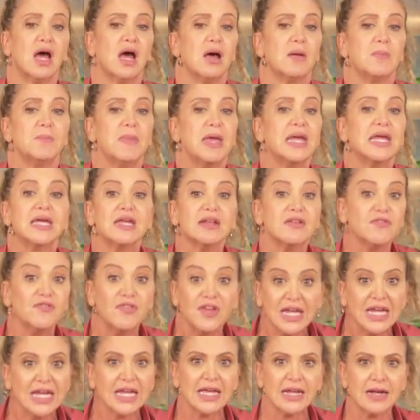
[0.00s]
make it
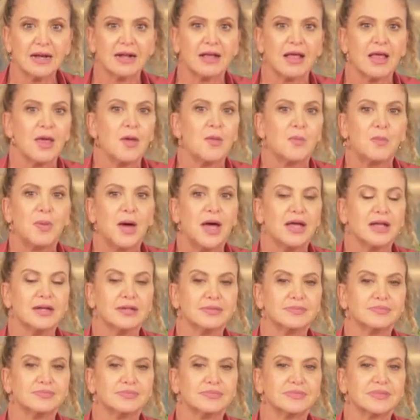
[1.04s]
vegan, but
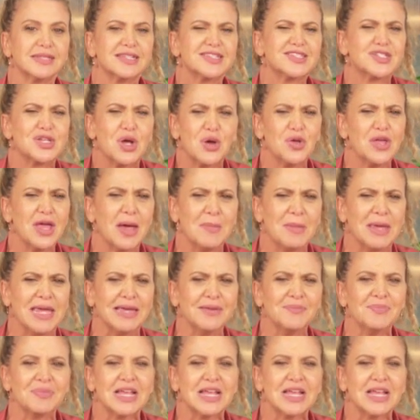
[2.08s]
so yummy.